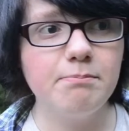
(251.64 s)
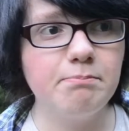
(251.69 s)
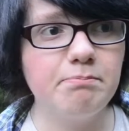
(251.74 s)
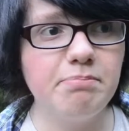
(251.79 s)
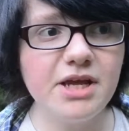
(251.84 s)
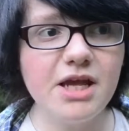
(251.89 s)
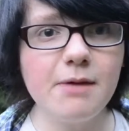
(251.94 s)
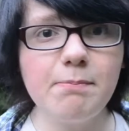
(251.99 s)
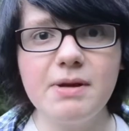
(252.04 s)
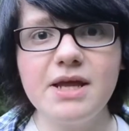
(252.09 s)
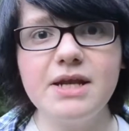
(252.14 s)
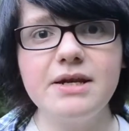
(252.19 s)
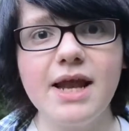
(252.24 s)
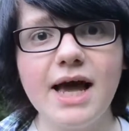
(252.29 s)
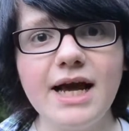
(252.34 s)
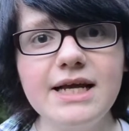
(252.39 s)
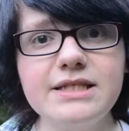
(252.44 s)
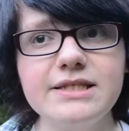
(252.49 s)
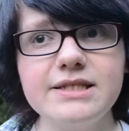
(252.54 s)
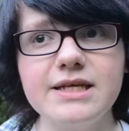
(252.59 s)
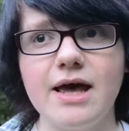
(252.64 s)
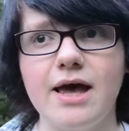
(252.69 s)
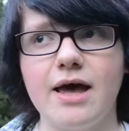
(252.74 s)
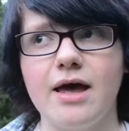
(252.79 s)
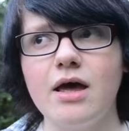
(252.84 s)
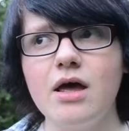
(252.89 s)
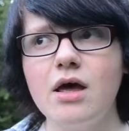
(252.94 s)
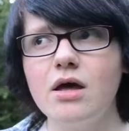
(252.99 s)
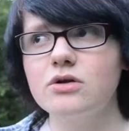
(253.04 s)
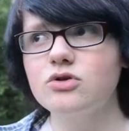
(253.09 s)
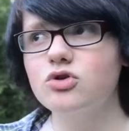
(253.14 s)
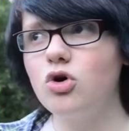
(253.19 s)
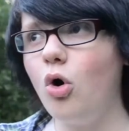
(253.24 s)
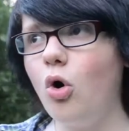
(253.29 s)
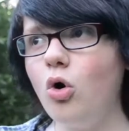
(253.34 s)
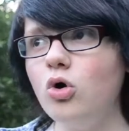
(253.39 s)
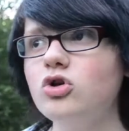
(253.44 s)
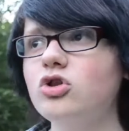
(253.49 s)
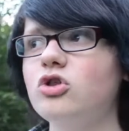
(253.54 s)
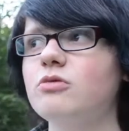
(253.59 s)
be a bit nicer.
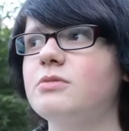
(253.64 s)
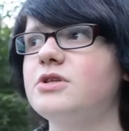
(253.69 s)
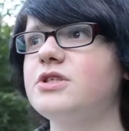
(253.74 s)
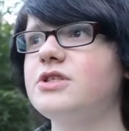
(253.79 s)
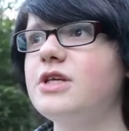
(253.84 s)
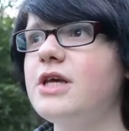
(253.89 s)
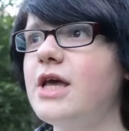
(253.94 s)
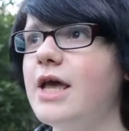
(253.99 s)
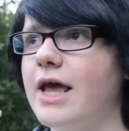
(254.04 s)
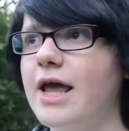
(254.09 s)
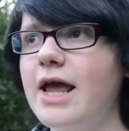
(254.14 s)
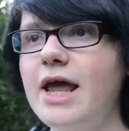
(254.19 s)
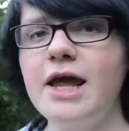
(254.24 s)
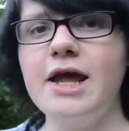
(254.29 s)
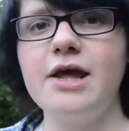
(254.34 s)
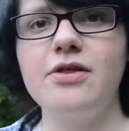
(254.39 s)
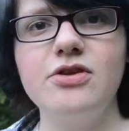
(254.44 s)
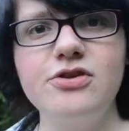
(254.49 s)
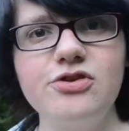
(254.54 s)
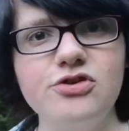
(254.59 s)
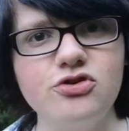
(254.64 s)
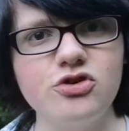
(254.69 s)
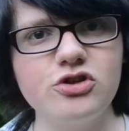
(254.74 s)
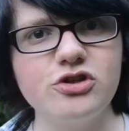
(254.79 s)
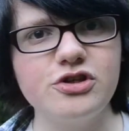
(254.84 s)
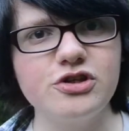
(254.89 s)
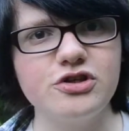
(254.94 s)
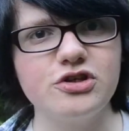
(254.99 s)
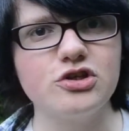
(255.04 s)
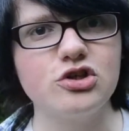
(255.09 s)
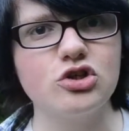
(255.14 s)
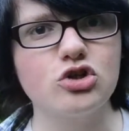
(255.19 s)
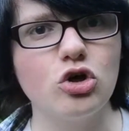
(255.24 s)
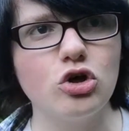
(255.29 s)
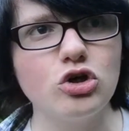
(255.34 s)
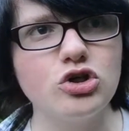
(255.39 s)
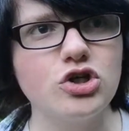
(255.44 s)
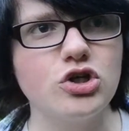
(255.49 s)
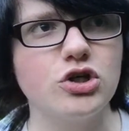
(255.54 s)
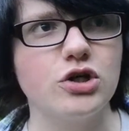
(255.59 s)
Talk to them and say, "Hey, this is just a
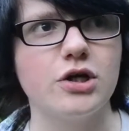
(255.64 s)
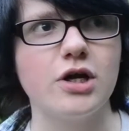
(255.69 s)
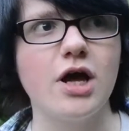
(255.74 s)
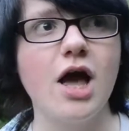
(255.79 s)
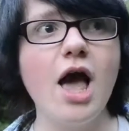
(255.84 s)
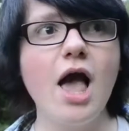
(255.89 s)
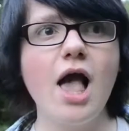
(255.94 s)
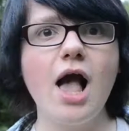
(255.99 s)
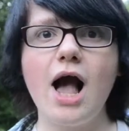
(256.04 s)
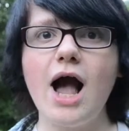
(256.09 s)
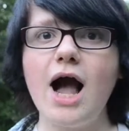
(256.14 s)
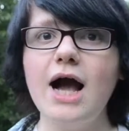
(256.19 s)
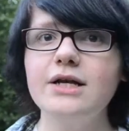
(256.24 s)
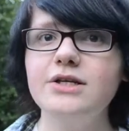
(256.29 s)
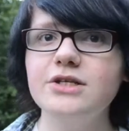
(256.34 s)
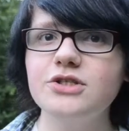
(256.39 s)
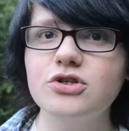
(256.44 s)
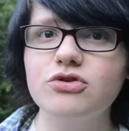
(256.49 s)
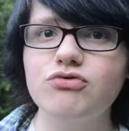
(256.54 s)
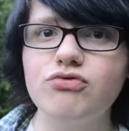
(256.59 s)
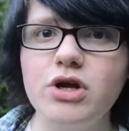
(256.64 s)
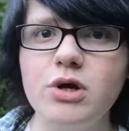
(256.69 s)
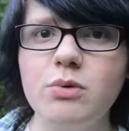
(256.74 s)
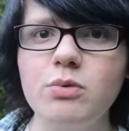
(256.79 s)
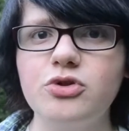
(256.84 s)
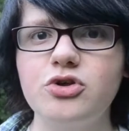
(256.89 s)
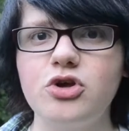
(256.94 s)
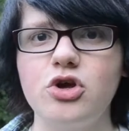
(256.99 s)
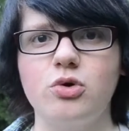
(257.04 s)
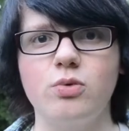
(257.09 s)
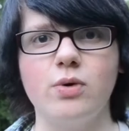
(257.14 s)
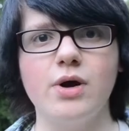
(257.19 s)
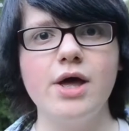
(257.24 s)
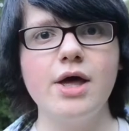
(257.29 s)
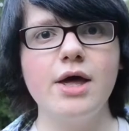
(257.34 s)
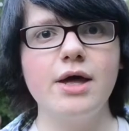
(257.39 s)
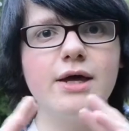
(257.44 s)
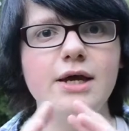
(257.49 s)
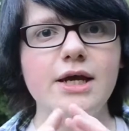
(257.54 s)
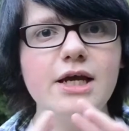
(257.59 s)
discussion. I disagree with you.
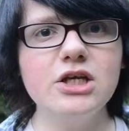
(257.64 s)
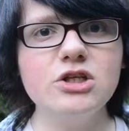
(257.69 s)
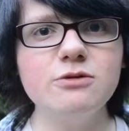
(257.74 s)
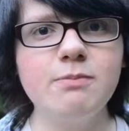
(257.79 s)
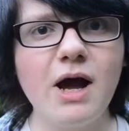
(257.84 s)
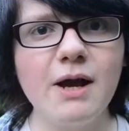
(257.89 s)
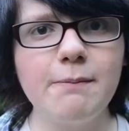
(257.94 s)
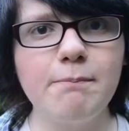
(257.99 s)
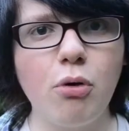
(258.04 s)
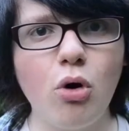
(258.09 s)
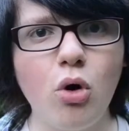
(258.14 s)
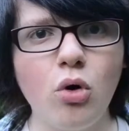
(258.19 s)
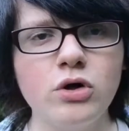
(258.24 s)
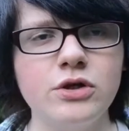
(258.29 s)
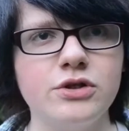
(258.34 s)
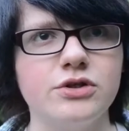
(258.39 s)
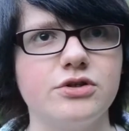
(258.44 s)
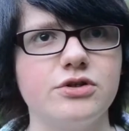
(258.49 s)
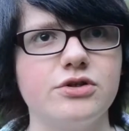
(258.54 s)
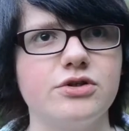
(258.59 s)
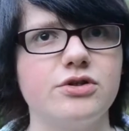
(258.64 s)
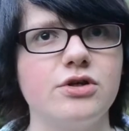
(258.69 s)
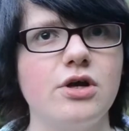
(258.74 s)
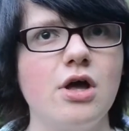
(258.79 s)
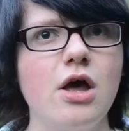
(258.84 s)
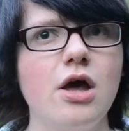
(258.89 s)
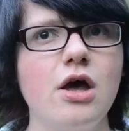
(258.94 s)
Here's my points."